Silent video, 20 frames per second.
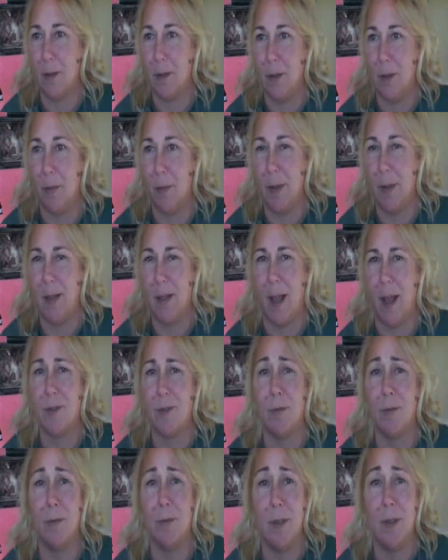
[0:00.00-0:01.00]
you know, being
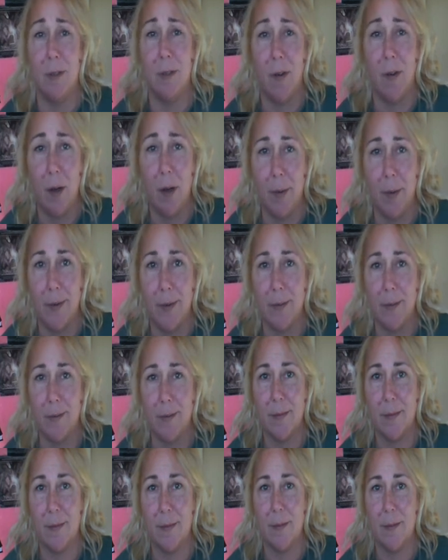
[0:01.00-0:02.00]
natural with the environment.
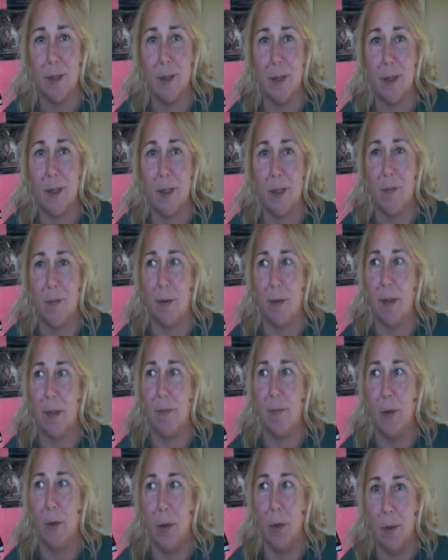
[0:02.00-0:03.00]
It's very
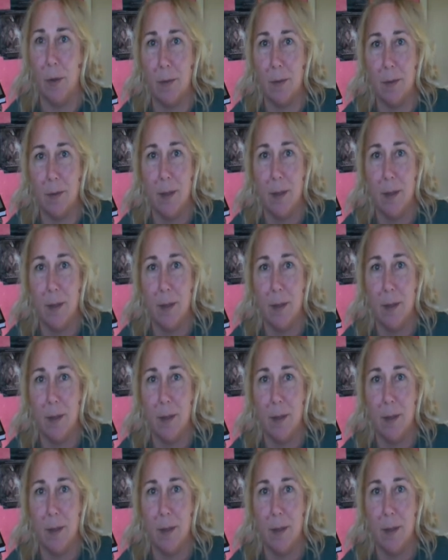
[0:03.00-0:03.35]
difficult.